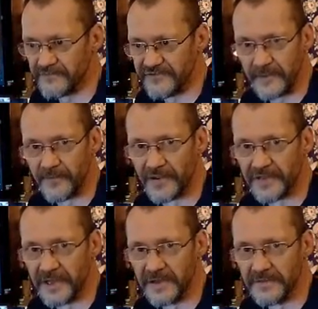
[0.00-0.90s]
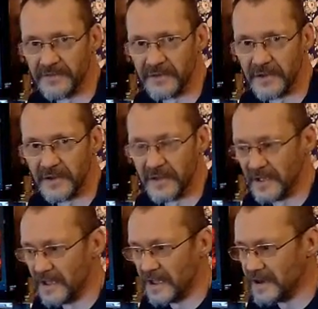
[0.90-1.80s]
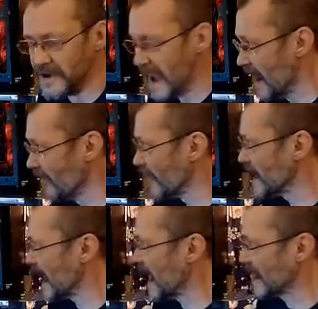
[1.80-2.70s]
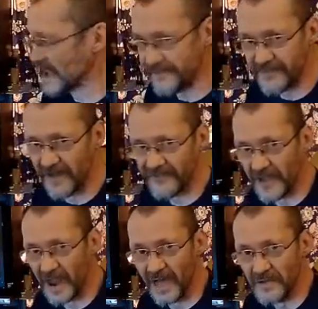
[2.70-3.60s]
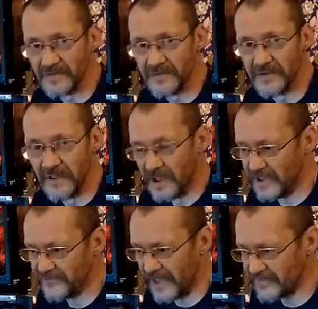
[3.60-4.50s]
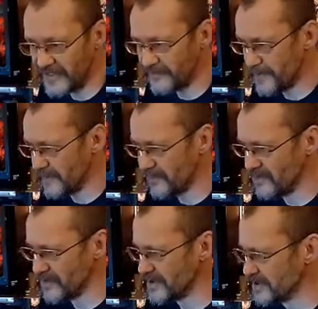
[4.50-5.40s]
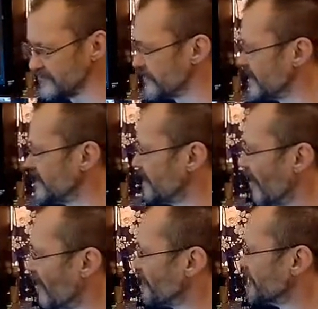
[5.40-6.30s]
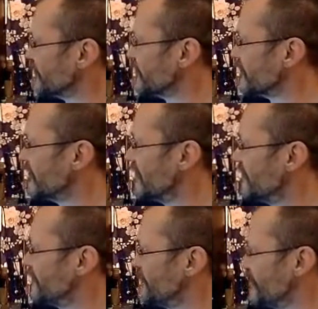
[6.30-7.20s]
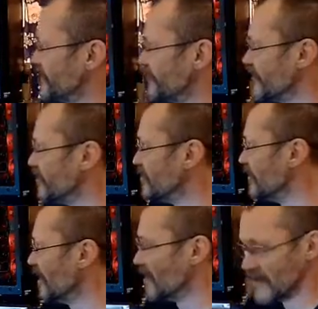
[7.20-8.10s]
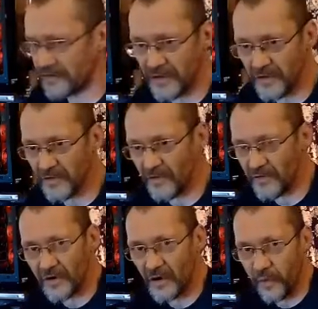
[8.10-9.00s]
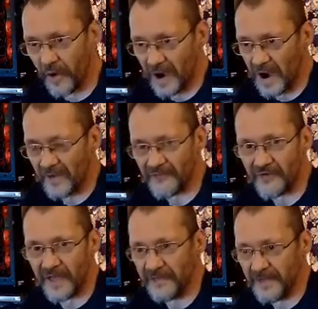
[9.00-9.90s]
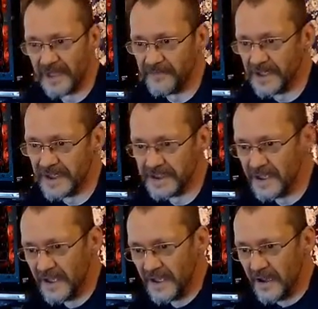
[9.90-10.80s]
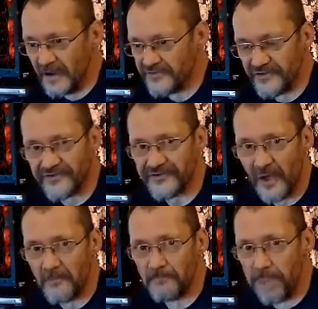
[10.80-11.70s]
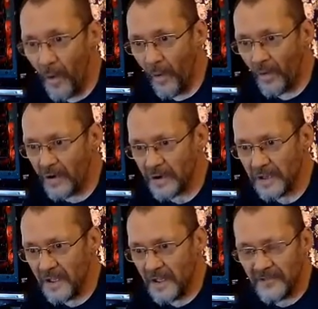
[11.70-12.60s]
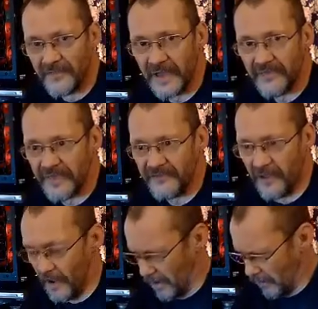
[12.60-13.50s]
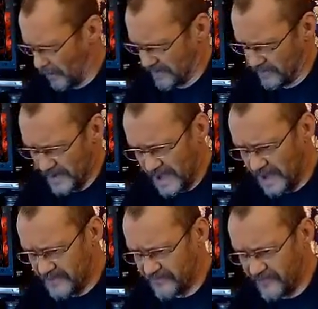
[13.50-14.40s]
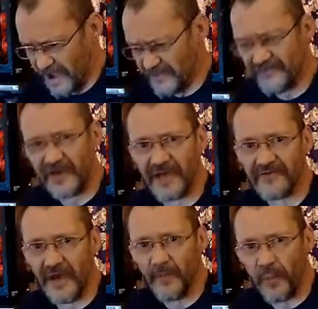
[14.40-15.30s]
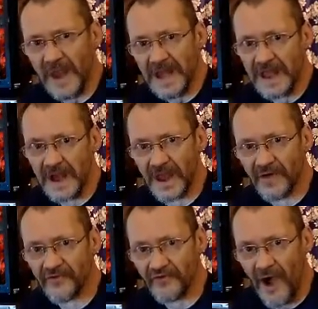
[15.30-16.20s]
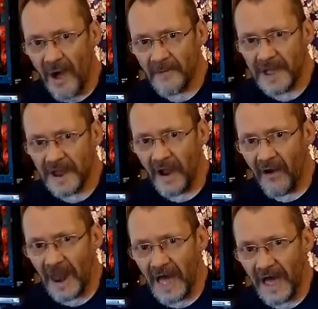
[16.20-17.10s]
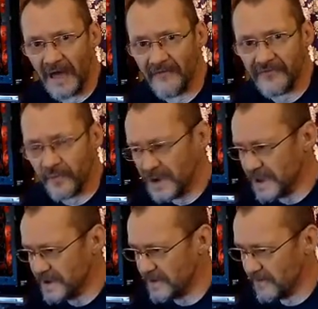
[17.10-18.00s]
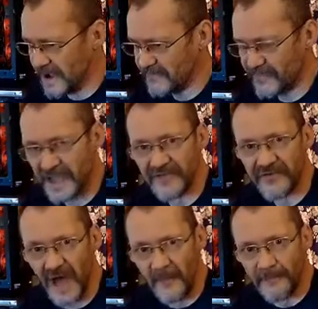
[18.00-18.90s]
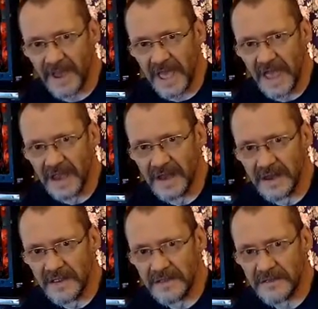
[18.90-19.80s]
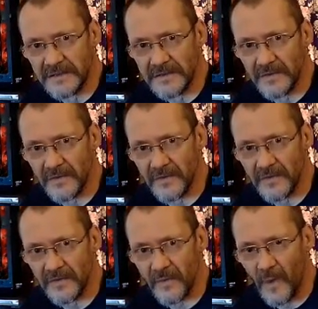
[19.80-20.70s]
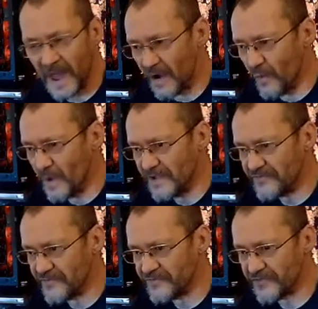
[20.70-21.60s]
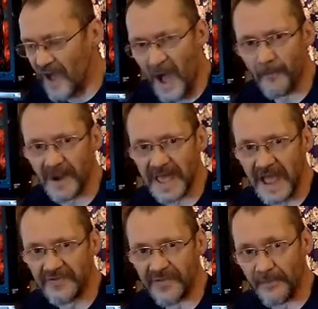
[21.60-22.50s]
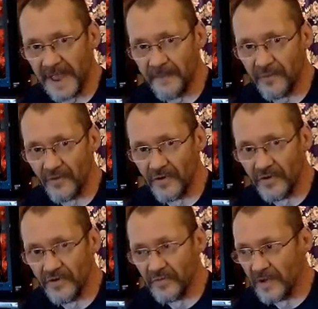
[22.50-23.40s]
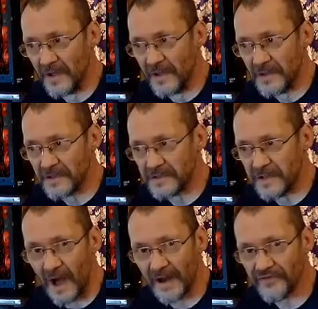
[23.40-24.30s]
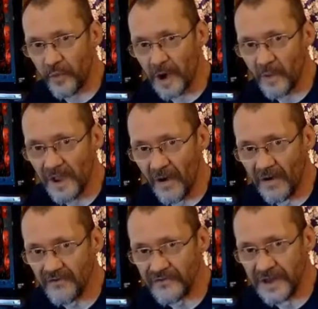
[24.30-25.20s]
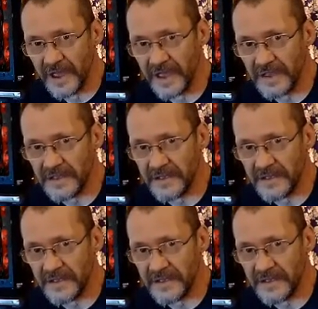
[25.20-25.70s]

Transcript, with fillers: simple to do. Now they can't leave nothing alone. It's like these people in the, in the office of YouTube or Google or wherever they may be are just so bored that they say, oh, we got to change things up. We need a little drama in our lives. We need to make things complicated. Why don't we just complicate the people who got us where we are today?